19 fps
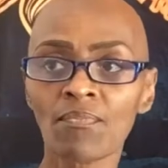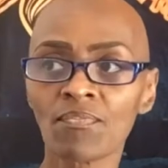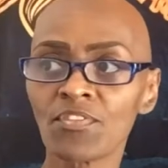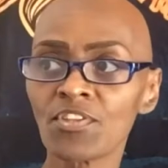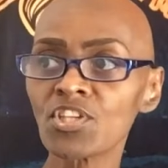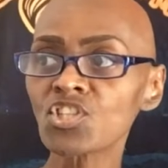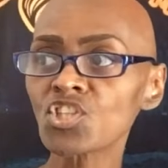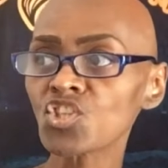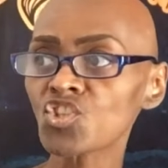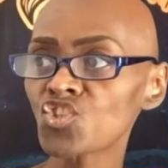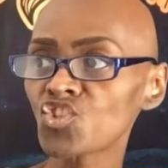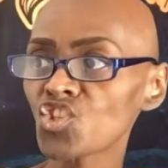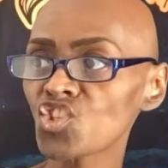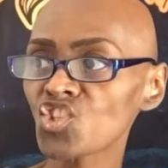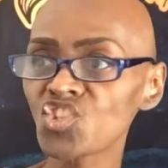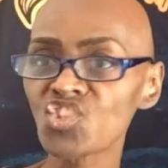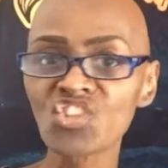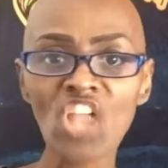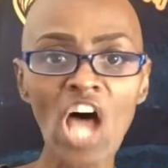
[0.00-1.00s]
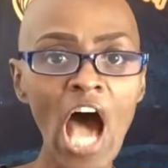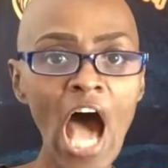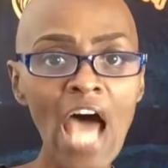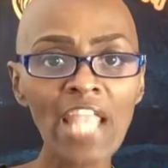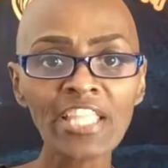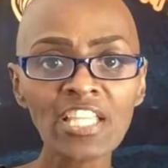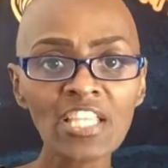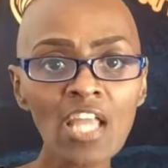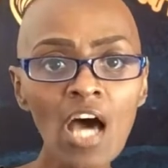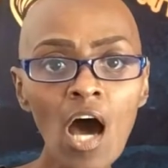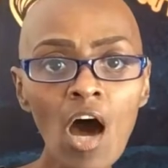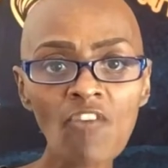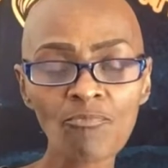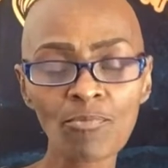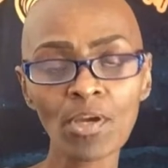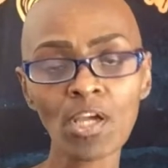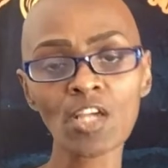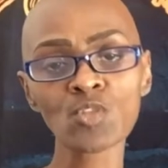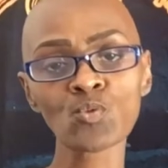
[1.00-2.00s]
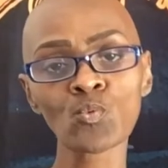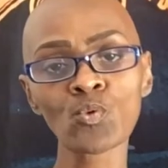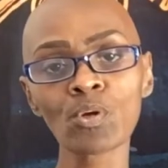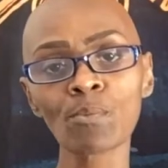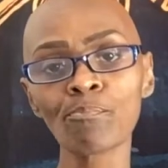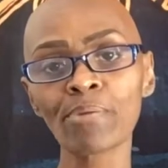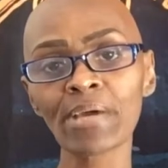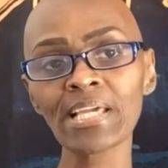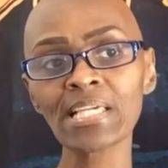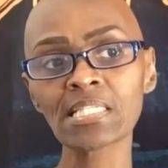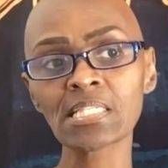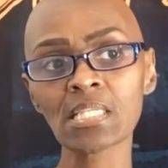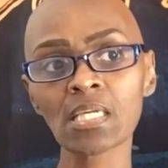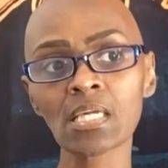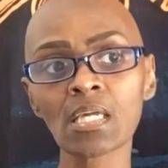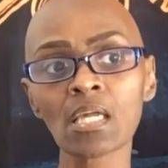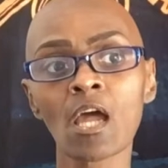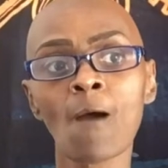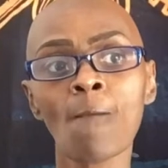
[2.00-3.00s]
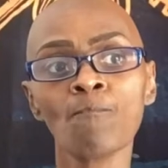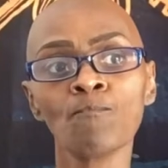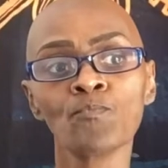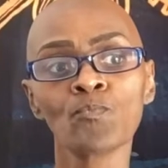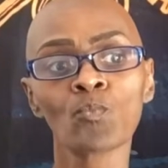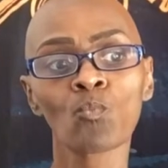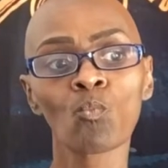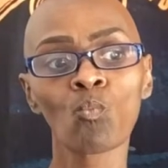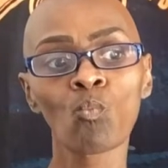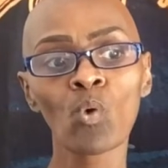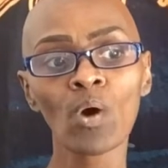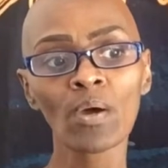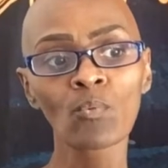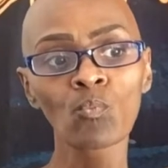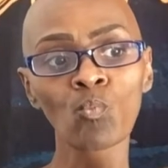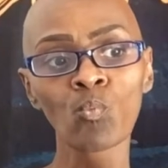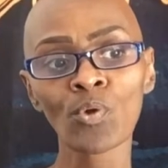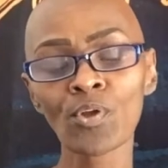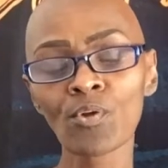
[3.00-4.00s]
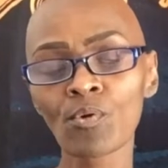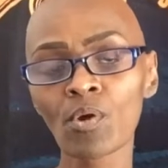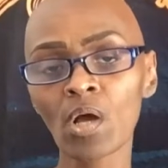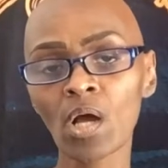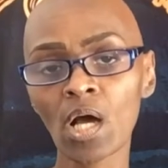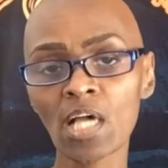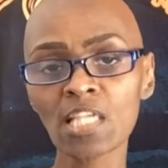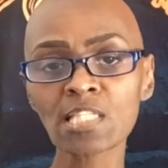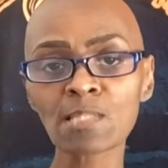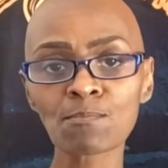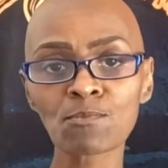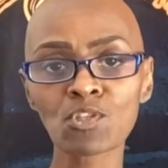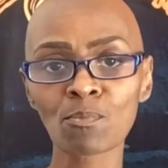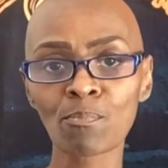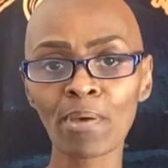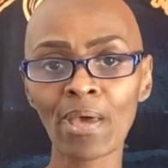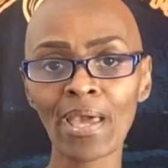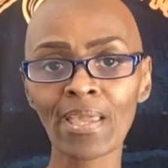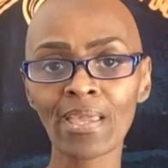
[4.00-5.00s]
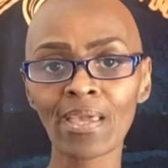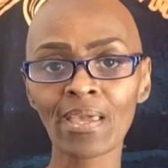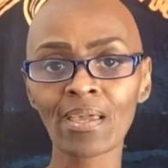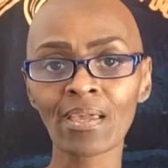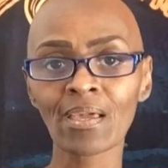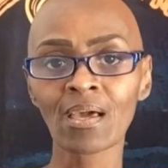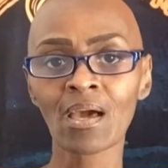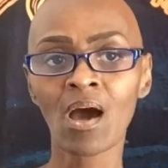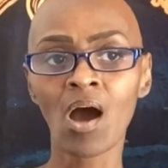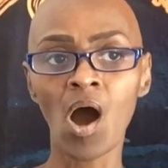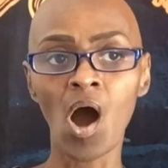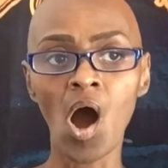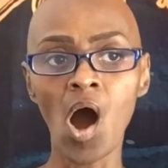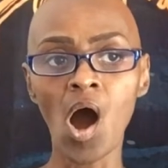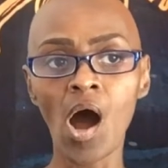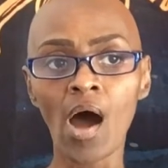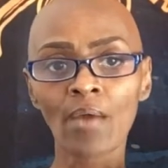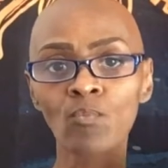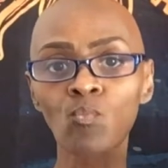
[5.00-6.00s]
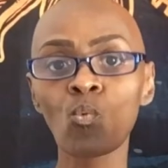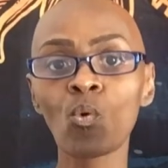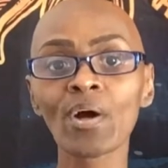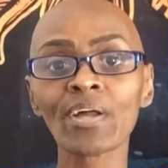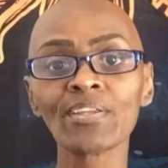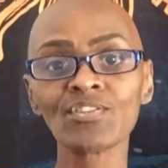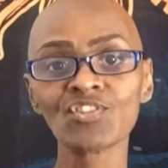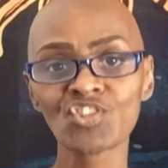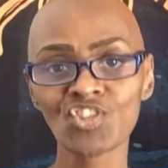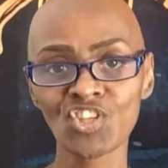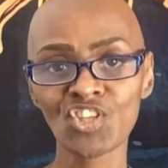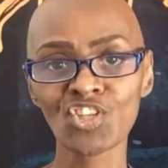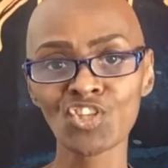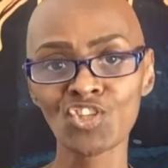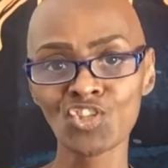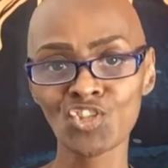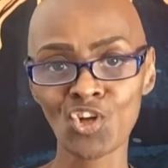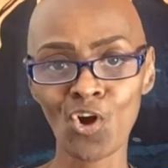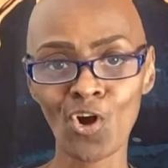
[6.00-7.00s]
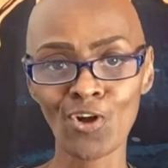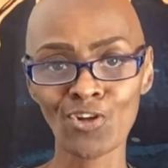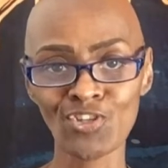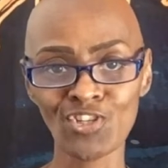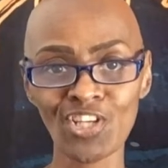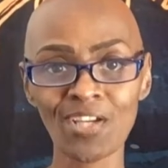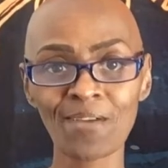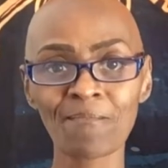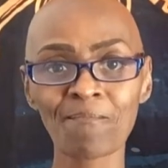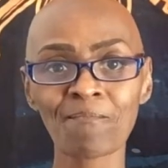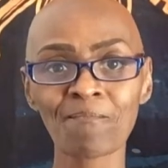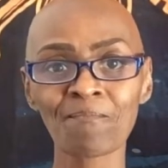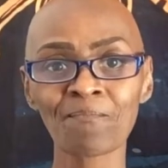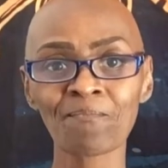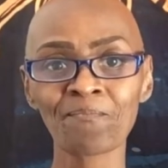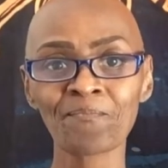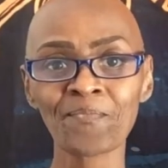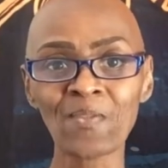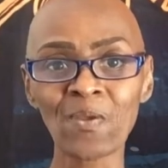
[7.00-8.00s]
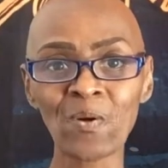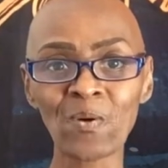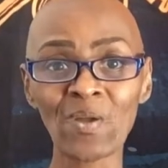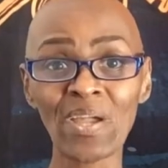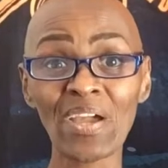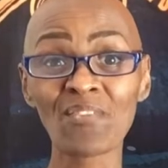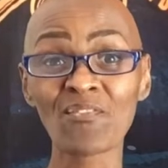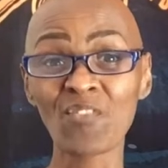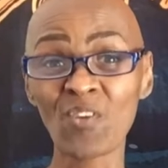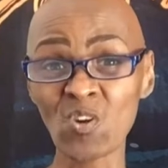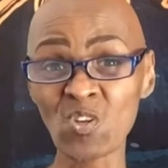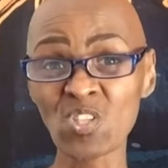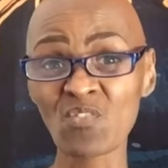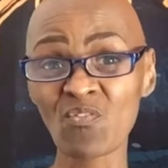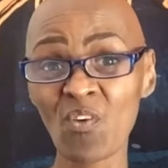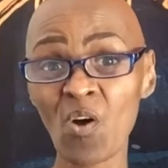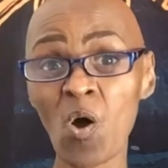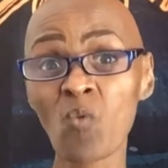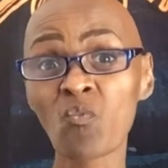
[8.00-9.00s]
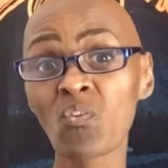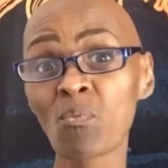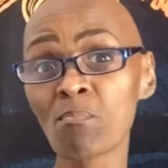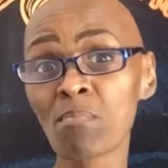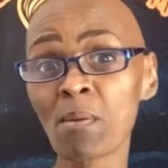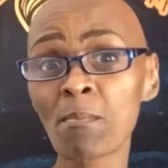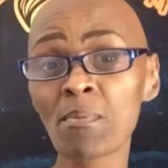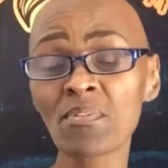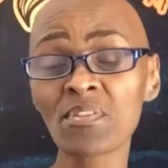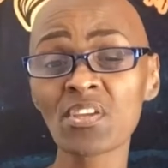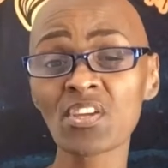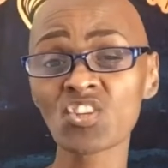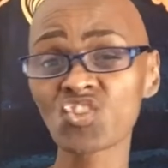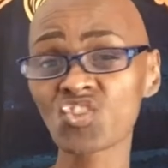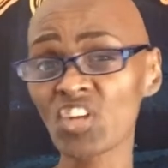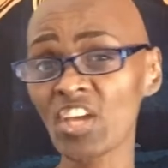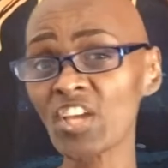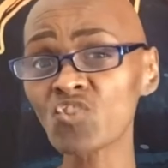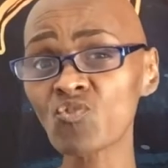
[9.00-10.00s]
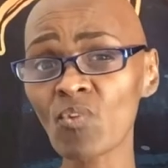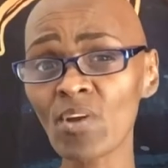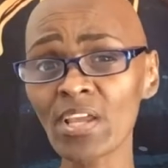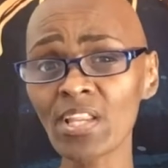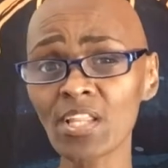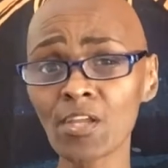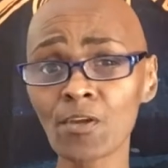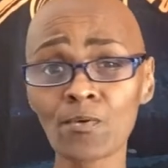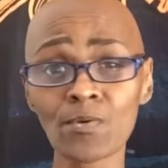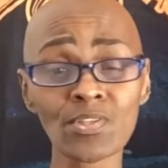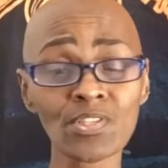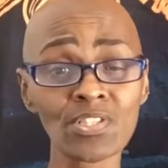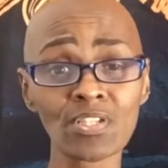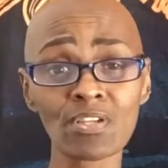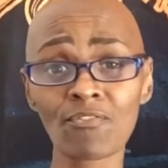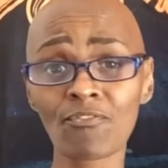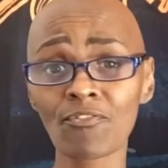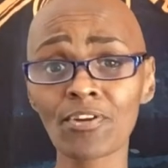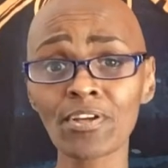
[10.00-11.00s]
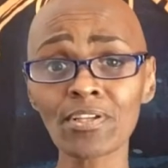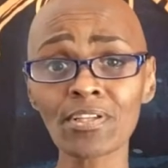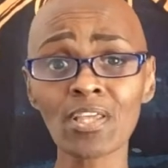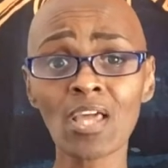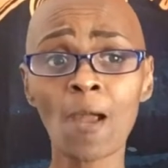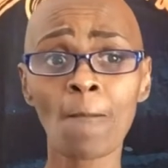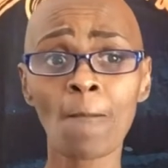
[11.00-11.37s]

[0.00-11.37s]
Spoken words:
This is just not enough because we're basing what we're accustomed to paying on what she's charging. Okay, first of all, remember the exchange rate here is different.